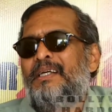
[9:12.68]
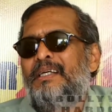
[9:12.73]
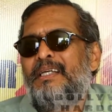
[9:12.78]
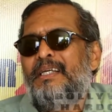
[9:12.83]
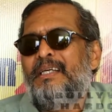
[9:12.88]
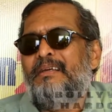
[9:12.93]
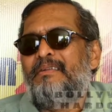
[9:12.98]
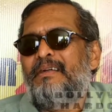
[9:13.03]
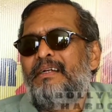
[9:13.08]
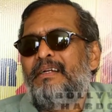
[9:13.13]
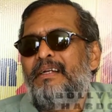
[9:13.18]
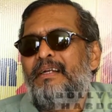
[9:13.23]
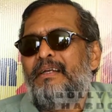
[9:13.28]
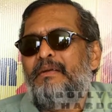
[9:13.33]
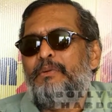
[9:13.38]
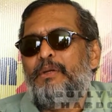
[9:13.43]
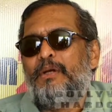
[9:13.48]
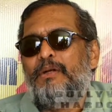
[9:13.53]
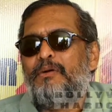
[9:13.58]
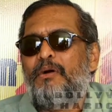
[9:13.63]
Even
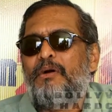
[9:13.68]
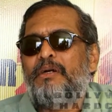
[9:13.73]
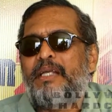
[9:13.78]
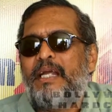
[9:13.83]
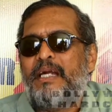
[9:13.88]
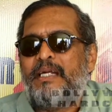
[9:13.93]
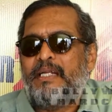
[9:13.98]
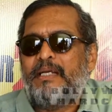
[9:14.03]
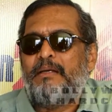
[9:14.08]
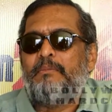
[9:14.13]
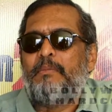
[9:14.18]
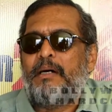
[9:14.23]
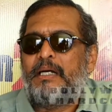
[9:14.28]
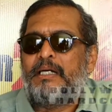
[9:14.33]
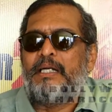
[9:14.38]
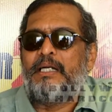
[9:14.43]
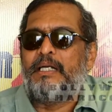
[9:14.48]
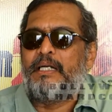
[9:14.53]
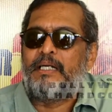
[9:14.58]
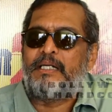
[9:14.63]
if you're not getting
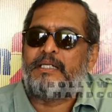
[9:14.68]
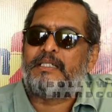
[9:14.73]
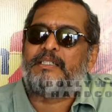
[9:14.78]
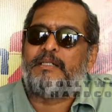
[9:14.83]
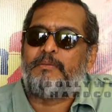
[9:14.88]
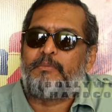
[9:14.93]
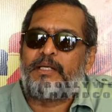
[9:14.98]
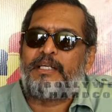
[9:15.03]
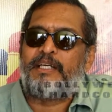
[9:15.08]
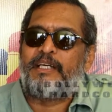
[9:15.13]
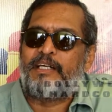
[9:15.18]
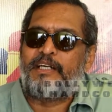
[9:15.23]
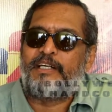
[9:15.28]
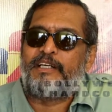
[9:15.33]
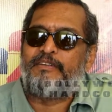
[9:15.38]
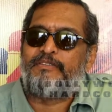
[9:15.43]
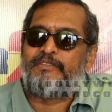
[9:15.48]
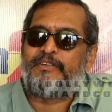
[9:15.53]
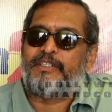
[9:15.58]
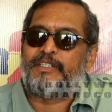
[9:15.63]
money, it doesn't make any
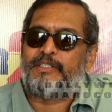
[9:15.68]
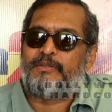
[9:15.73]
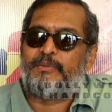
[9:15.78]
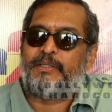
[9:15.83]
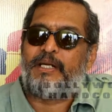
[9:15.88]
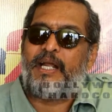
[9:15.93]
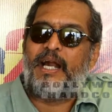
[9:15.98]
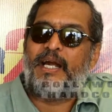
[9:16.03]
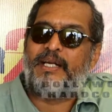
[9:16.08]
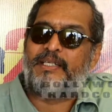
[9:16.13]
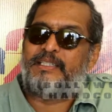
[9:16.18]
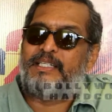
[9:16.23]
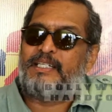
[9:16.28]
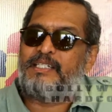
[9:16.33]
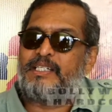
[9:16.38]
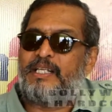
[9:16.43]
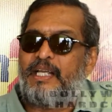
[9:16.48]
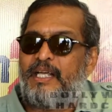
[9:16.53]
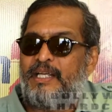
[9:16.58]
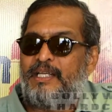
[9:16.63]
difference. But at
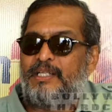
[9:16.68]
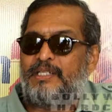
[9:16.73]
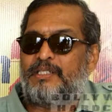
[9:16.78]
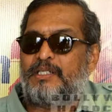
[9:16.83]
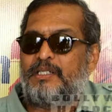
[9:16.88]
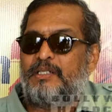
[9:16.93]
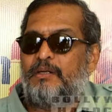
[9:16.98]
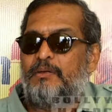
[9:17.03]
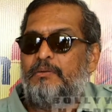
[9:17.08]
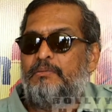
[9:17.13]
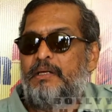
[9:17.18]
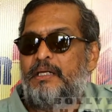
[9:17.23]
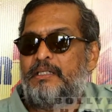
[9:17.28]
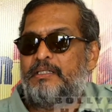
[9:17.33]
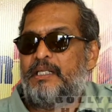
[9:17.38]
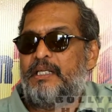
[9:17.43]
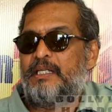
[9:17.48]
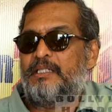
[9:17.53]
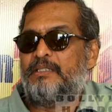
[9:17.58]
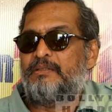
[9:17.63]
this age, you know,
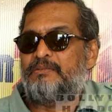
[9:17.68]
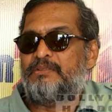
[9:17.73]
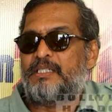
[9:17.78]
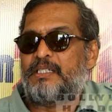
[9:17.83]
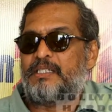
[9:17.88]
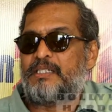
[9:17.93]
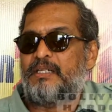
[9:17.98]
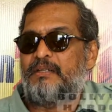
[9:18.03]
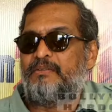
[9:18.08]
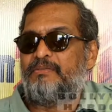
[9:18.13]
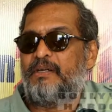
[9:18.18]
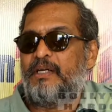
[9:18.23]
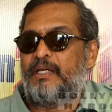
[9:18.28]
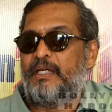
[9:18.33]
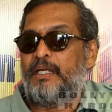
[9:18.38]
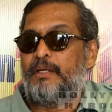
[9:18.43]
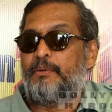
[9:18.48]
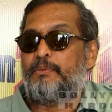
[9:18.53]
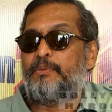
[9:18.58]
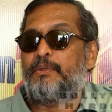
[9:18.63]
at the age of
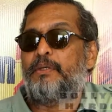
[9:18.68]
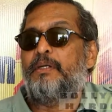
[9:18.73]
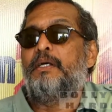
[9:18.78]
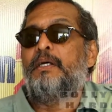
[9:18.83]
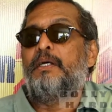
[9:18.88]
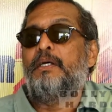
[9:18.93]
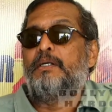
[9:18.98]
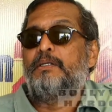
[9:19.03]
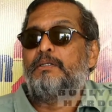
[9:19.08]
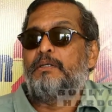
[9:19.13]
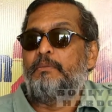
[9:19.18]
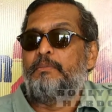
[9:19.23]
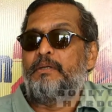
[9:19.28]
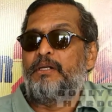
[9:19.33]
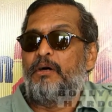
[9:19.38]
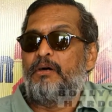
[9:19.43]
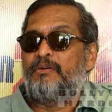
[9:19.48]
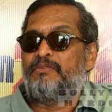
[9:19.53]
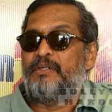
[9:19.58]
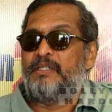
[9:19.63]
65, if you have
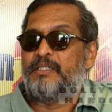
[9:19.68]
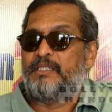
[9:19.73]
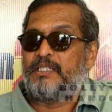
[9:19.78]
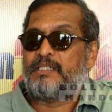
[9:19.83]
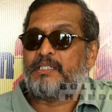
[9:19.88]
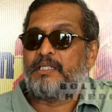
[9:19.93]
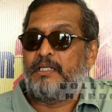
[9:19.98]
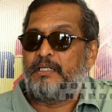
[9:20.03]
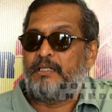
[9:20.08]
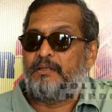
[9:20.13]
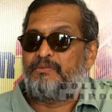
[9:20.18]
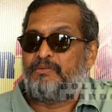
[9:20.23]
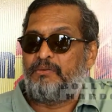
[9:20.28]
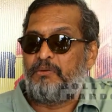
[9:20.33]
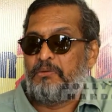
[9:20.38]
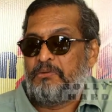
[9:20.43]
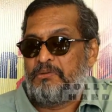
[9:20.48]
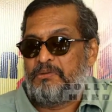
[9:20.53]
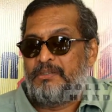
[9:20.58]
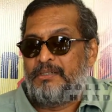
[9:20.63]
been offered this kind of
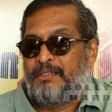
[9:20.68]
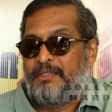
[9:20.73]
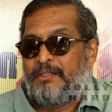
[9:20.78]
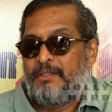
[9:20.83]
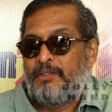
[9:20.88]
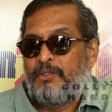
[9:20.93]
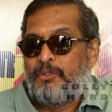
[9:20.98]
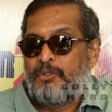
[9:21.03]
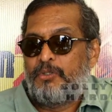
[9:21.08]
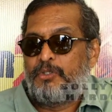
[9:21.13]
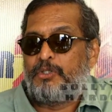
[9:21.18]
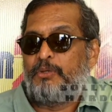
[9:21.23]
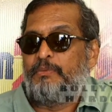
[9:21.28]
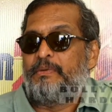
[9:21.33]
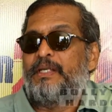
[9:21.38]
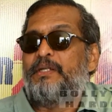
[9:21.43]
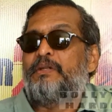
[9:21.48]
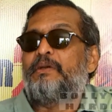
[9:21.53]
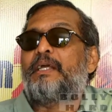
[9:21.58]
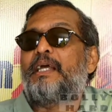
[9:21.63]
role, so
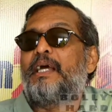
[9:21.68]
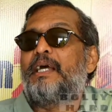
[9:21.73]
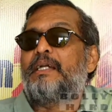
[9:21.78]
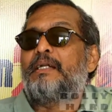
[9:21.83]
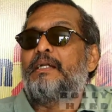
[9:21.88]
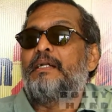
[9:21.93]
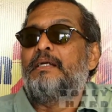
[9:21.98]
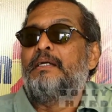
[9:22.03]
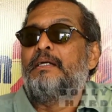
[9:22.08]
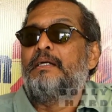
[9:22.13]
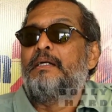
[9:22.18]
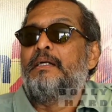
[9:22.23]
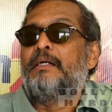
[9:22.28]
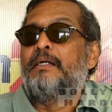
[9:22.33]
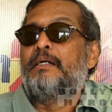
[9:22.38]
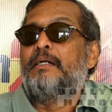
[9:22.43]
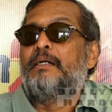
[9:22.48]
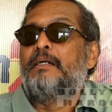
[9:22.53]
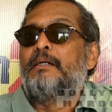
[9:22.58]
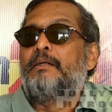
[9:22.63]
where you can
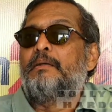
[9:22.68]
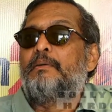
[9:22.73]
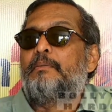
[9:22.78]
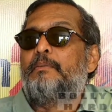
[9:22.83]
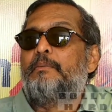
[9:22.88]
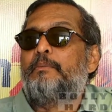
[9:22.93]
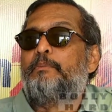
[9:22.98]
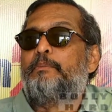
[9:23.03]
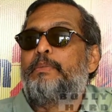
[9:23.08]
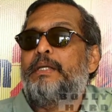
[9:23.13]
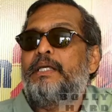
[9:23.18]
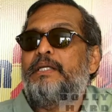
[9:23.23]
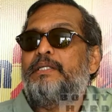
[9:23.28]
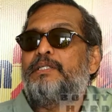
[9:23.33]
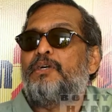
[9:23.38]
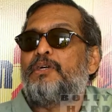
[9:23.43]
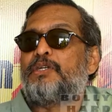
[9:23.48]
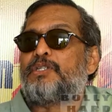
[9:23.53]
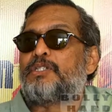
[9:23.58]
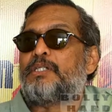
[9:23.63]
be
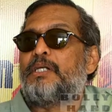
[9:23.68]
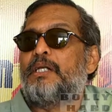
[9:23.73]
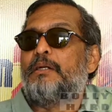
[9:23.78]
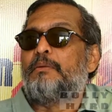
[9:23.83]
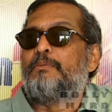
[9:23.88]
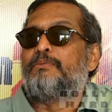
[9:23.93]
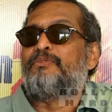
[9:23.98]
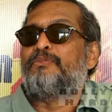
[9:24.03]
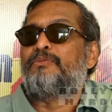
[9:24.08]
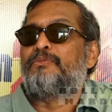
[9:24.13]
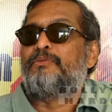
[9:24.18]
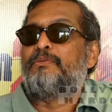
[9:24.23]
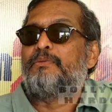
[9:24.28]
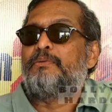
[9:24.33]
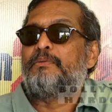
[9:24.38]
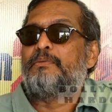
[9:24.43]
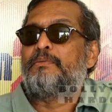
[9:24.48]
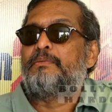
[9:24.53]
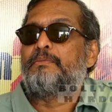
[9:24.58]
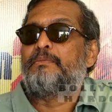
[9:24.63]
yourself
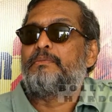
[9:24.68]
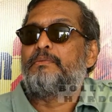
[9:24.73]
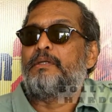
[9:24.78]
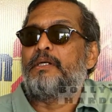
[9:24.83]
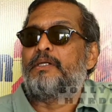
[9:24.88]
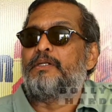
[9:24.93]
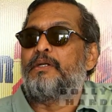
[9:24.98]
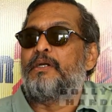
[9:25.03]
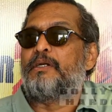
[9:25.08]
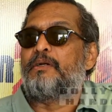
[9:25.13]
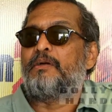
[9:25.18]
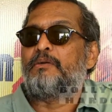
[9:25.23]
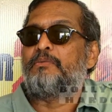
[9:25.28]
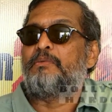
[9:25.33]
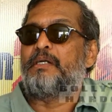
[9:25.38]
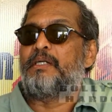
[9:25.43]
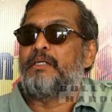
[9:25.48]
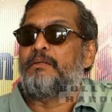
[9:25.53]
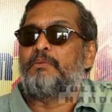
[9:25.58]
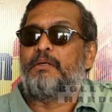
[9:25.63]
and you're not
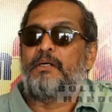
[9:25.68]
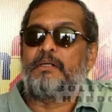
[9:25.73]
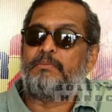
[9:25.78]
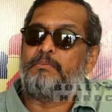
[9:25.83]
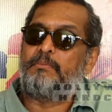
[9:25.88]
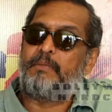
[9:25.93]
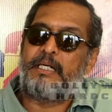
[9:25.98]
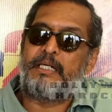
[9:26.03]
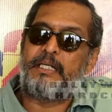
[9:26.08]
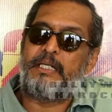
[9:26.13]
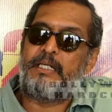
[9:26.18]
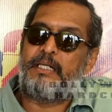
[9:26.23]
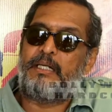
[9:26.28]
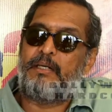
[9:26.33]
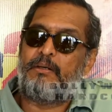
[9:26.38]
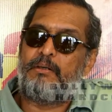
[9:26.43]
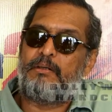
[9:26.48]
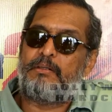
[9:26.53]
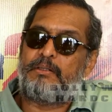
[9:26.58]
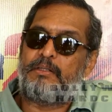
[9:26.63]
worried about money
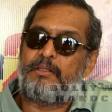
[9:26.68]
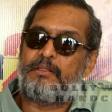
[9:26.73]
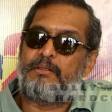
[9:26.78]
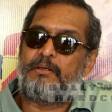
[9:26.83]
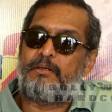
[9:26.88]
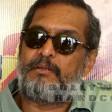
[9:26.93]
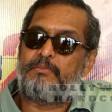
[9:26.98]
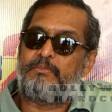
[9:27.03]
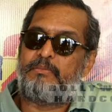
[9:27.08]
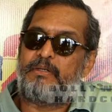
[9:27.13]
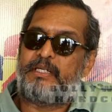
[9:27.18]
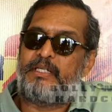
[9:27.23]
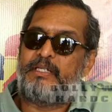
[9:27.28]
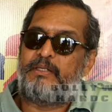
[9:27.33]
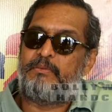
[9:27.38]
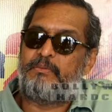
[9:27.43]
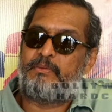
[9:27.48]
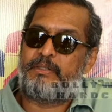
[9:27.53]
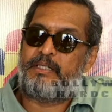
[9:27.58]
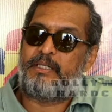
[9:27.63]
or you're not
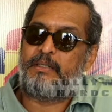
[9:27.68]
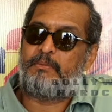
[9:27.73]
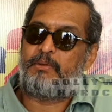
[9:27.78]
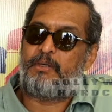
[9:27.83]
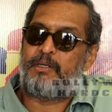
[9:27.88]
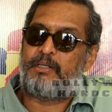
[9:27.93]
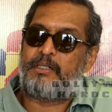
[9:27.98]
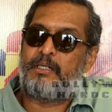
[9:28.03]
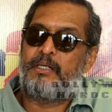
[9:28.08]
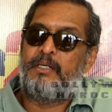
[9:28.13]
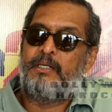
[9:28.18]
worried about